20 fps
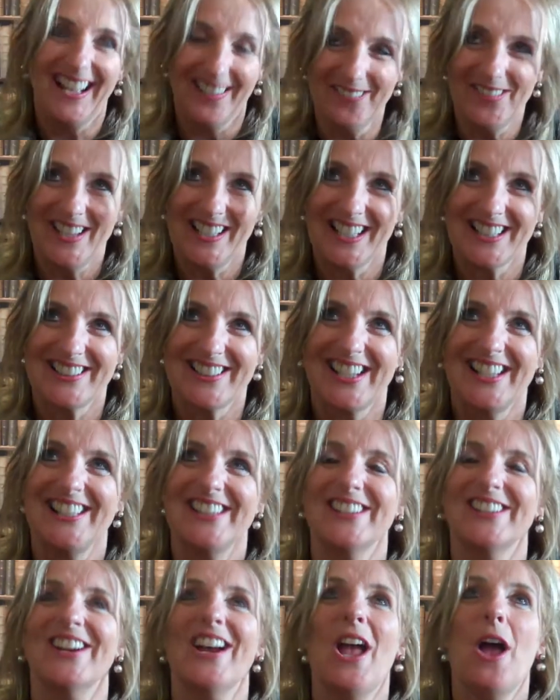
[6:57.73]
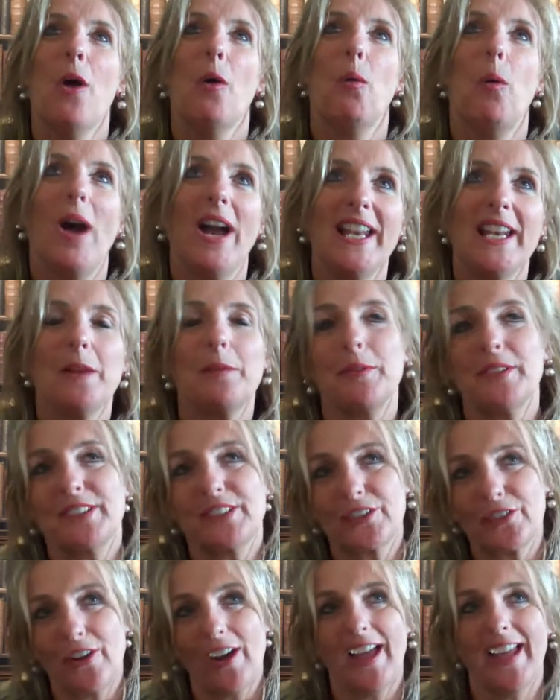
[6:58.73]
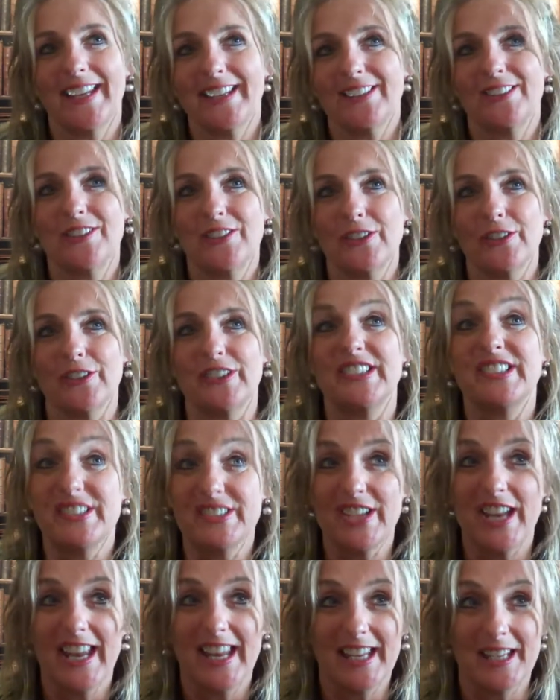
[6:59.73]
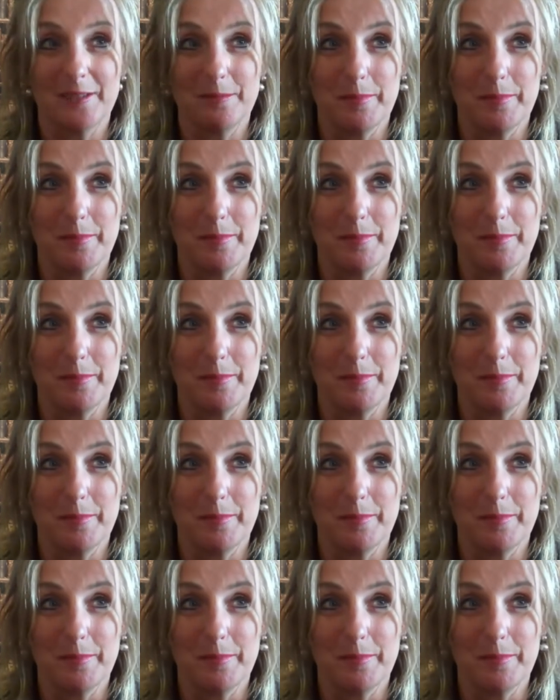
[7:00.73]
Well, I'll tell you, while I was trying to stay in